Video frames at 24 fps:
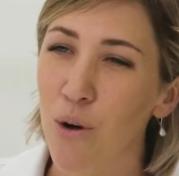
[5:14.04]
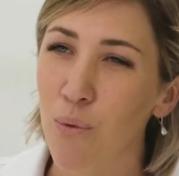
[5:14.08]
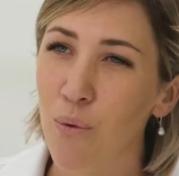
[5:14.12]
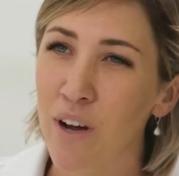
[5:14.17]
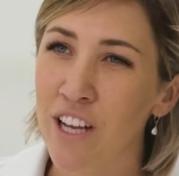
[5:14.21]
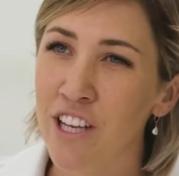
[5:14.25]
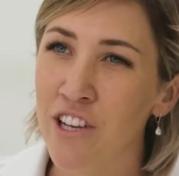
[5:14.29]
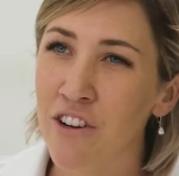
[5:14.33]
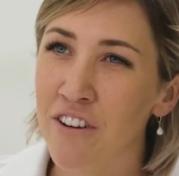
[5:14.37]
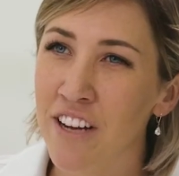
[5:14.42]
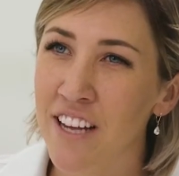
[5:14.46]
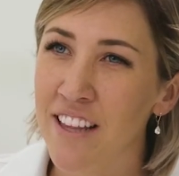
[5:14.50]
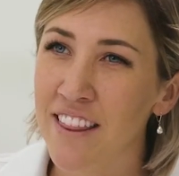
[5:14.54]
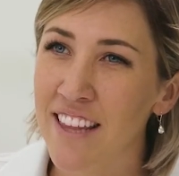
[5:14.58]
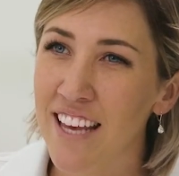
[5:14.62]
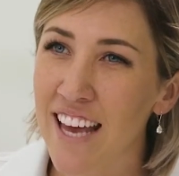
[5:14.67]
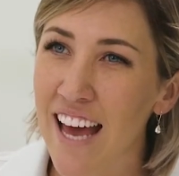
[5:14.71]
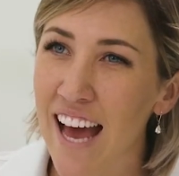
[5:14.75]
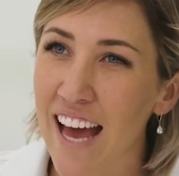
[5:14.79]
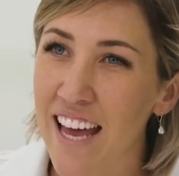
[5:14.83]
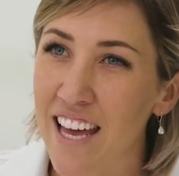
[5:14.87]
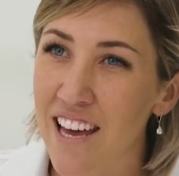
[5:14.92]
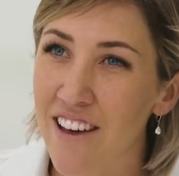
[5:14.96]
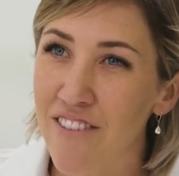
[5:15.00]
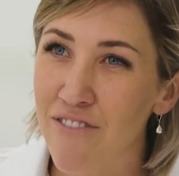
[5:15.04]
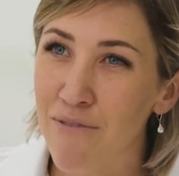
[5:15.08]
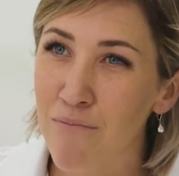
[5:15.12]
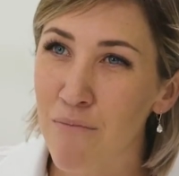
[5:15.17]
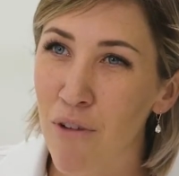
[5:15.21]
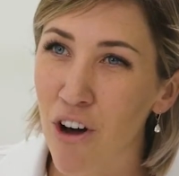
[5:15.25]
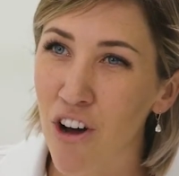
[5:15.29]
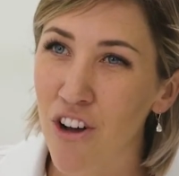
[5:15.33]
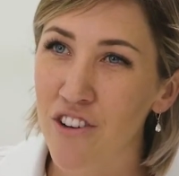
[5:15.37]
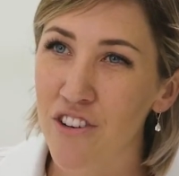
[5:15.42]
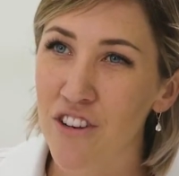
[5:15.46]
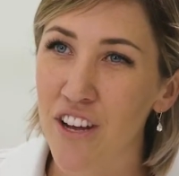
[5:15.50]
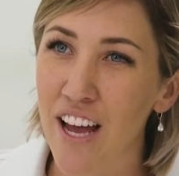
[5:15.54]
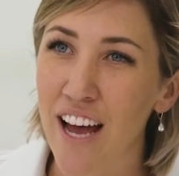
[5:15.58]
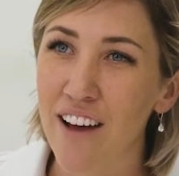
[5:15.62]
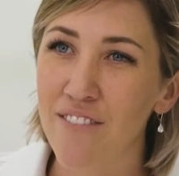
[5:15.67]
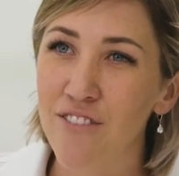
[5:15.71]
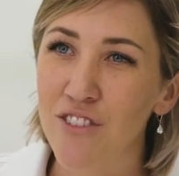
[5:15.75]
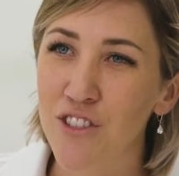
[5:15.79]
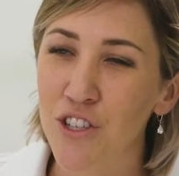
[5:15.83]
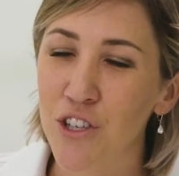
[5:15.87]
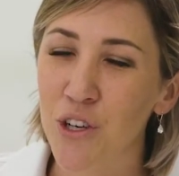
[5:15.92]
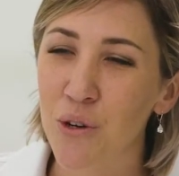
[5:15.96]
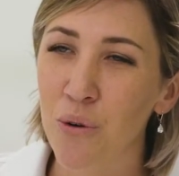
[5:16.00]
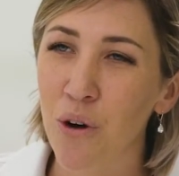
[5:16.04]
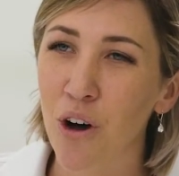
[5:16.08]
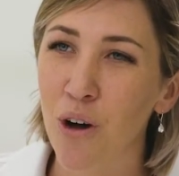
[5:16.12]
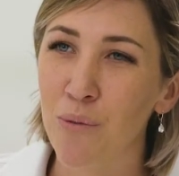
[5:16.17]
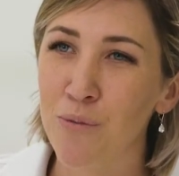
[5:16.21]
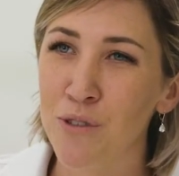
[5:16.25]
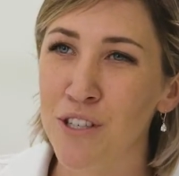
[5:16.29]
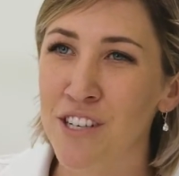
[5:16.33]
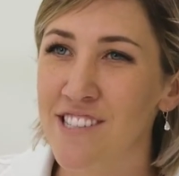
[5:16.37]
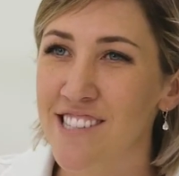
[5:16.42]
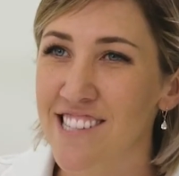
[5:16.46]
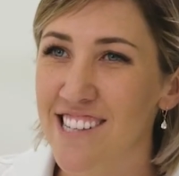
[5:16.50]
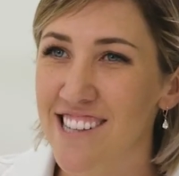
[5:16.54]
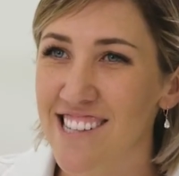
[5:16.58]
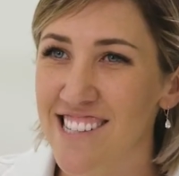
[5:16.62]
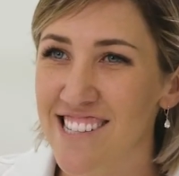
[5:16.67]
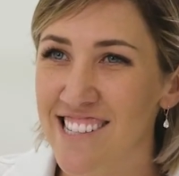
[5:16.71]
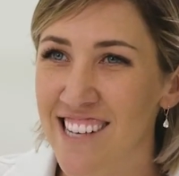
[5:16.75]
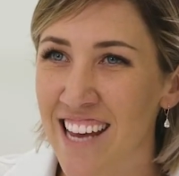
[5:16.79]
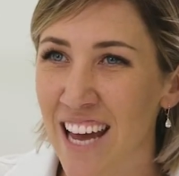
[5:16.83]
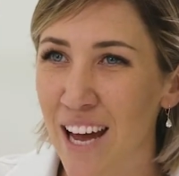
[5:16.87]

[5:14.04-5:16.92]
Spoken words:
When you're in the AF mode, you have two options in this